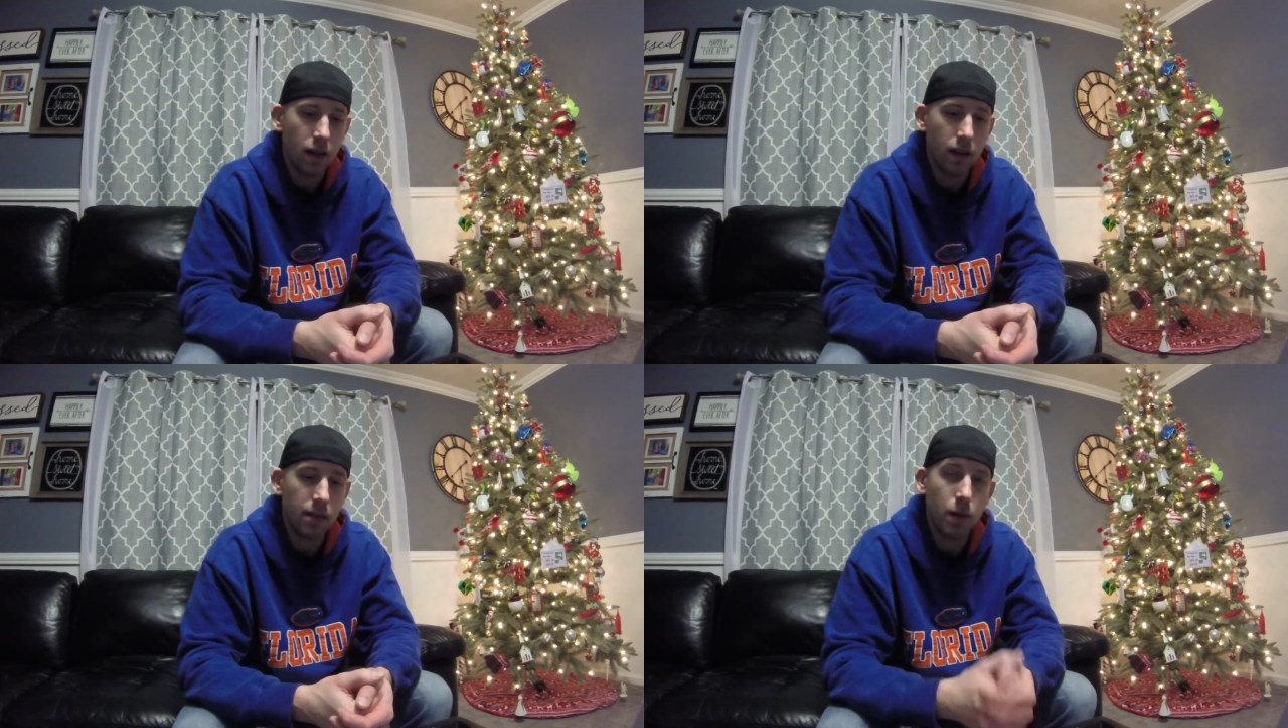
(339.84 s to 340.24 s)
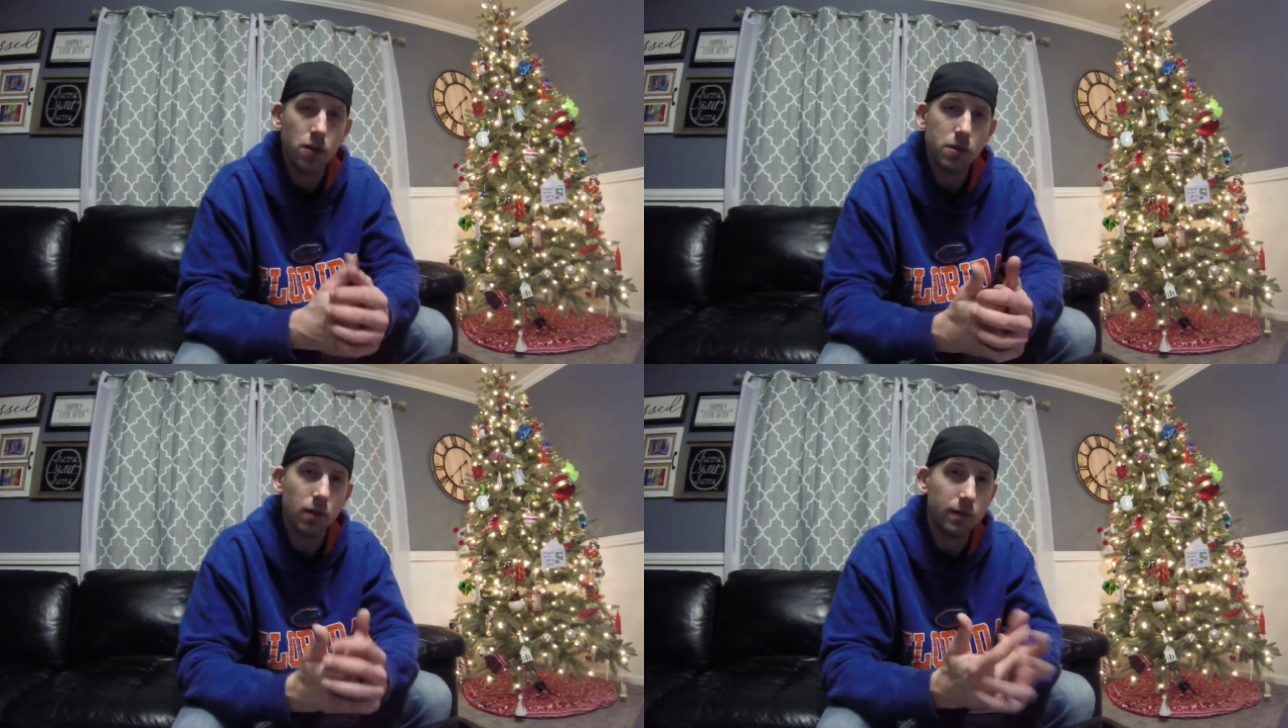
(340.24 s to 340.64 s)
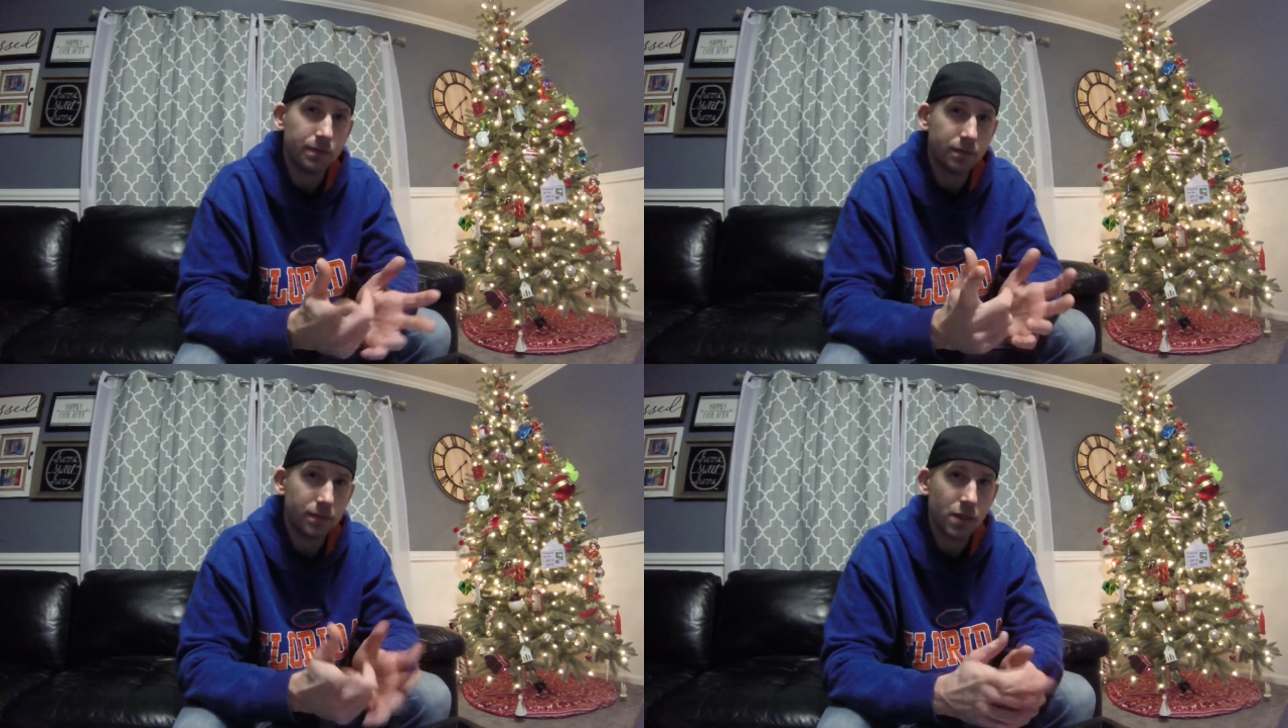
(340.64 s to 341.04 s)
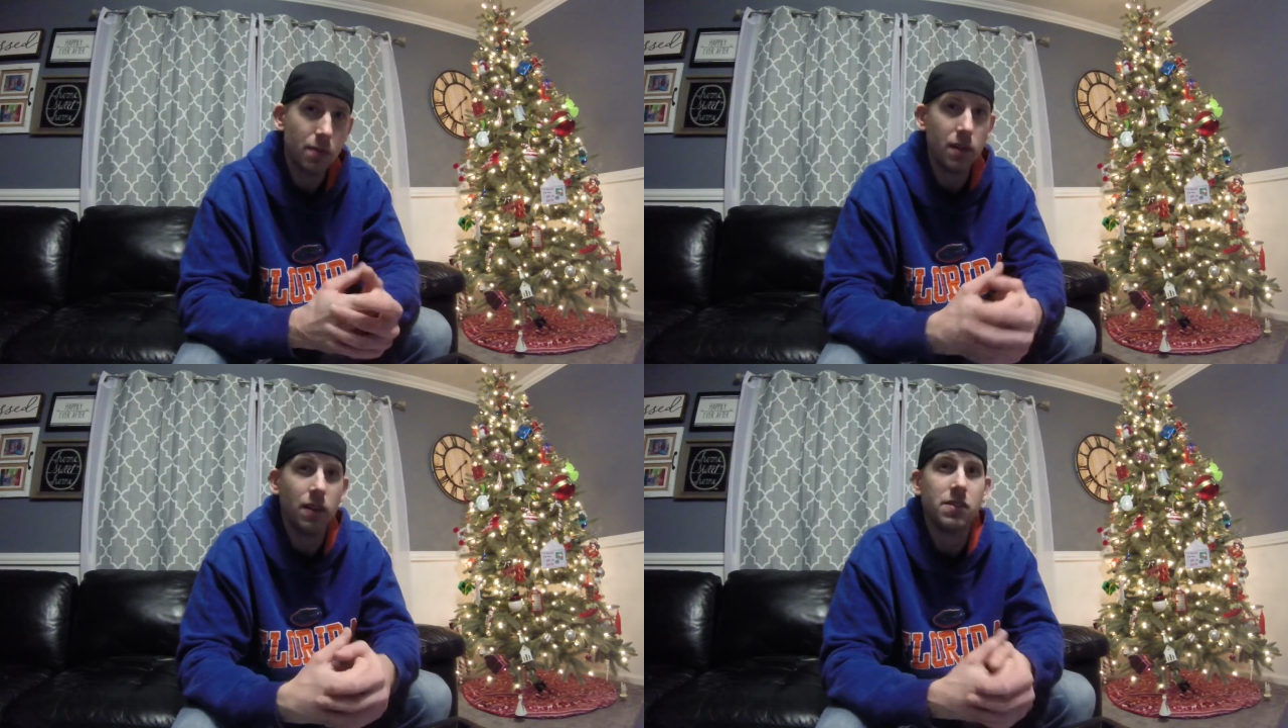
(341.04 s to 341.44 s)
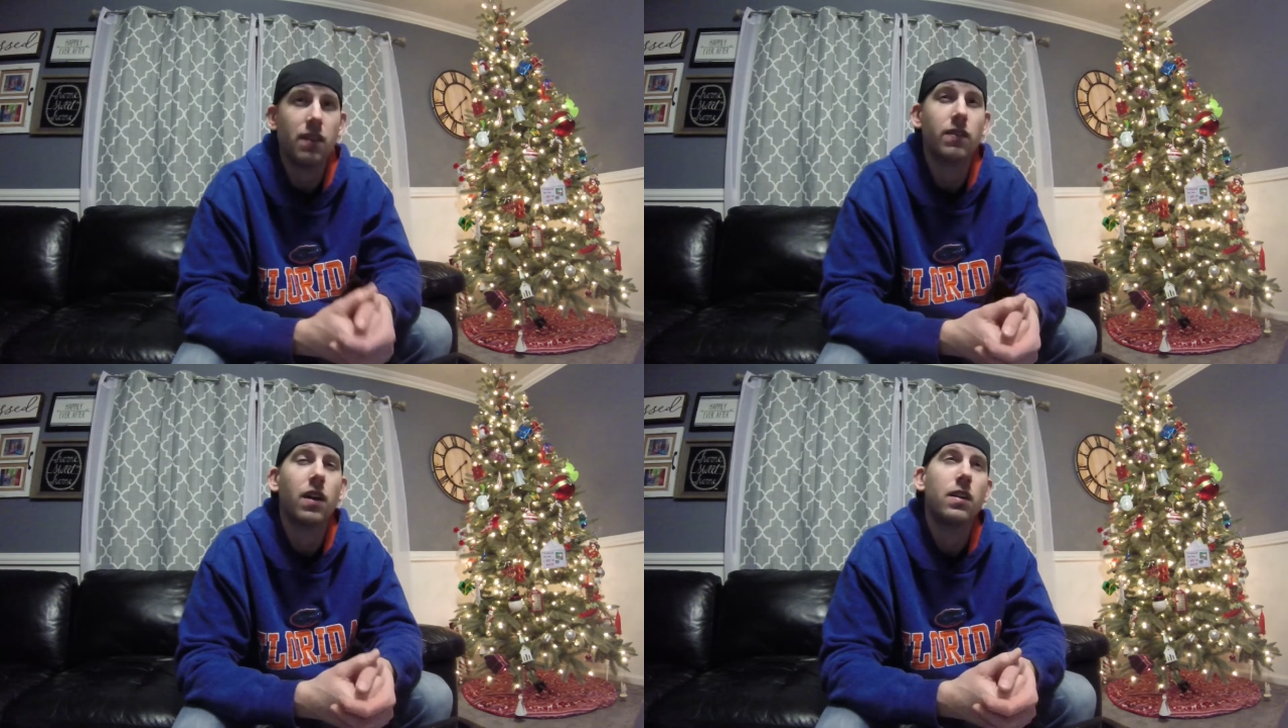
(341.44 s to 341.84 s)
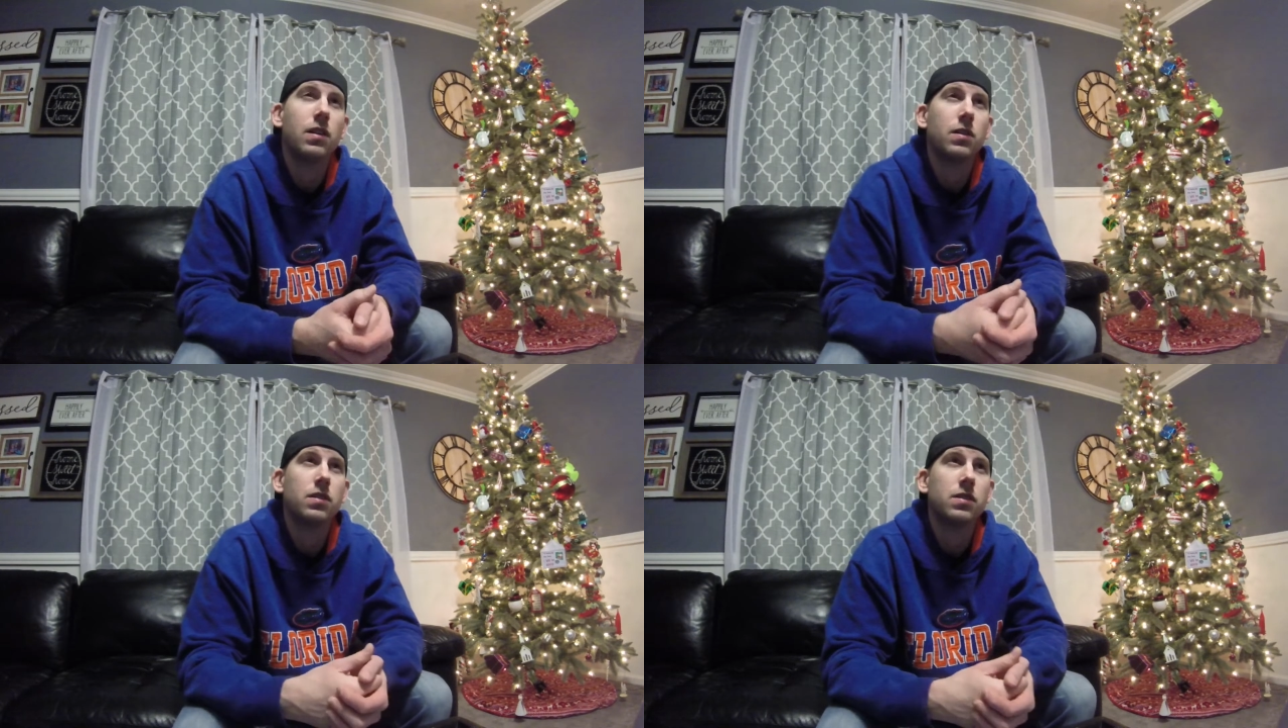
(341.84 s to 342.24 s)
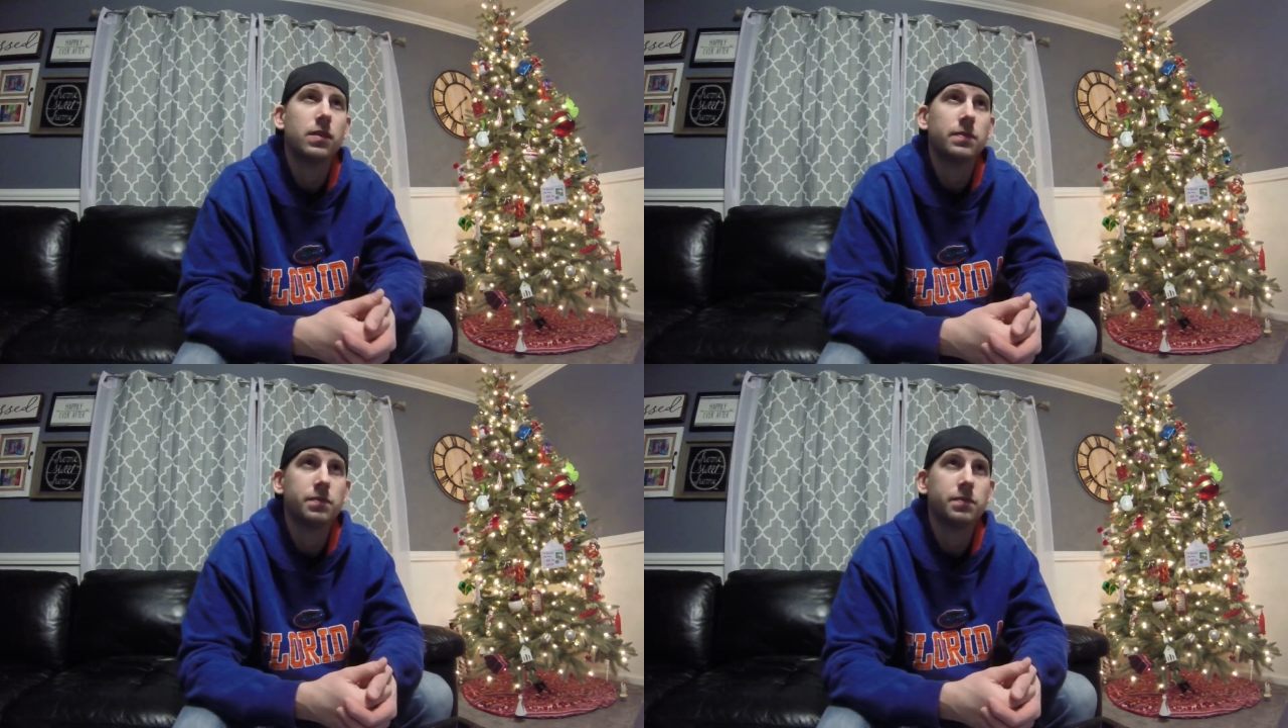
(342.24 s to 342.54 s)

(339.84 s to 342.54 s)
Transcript: Um, also, something else I've kind of noticed